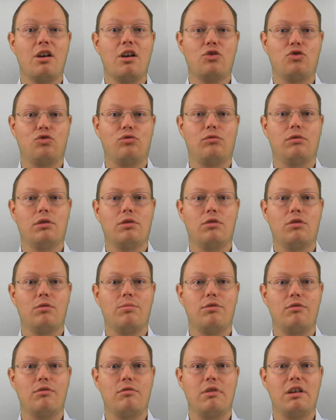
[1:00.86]
sort
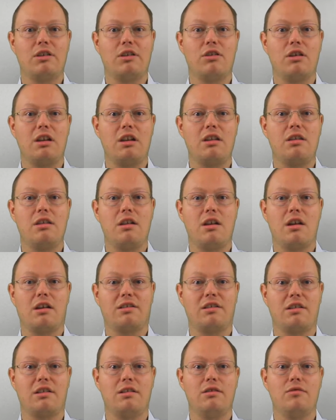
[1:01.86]
operator in the
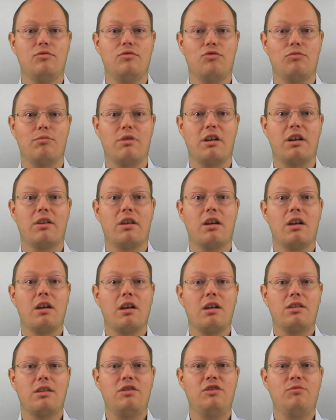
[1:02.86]
execution plan.
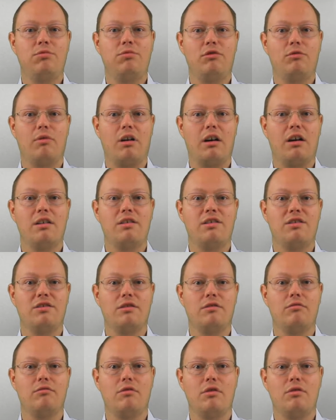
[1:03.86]
This provides
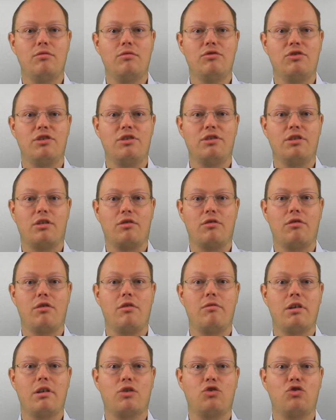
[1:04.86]
the rows in the
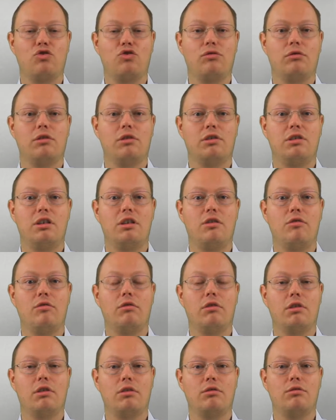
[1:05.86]
correct sorting
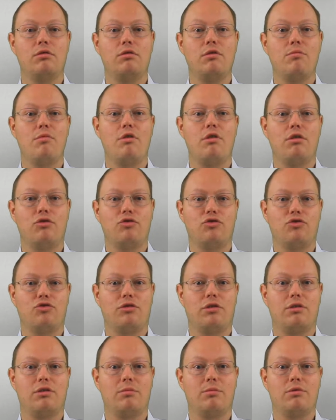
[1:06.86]
order to the merge
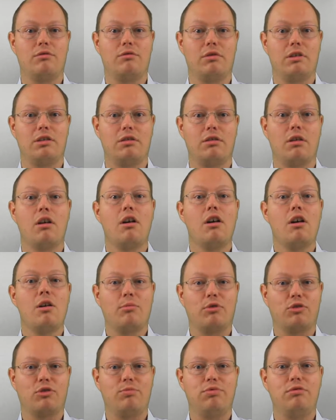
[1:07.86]
join operator.
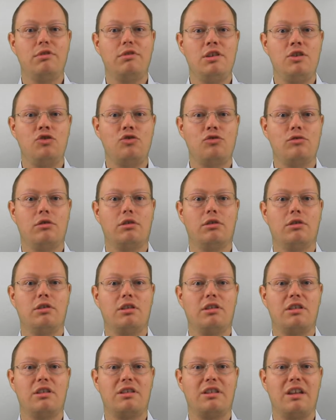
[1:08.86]
But pre-sorting
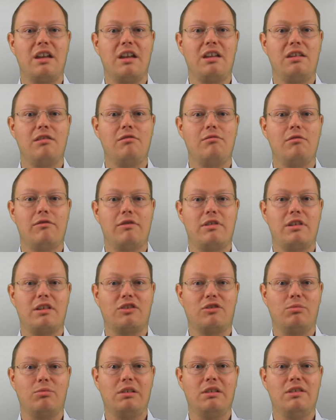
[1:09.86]
the data with an
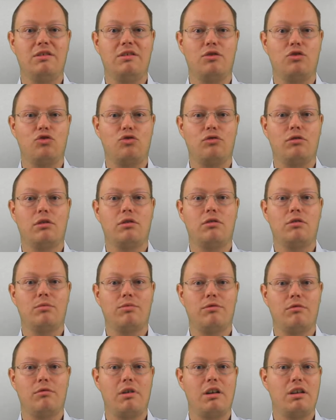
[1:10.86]
explicit sort
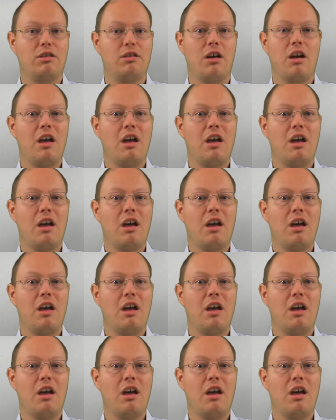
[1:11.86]
operator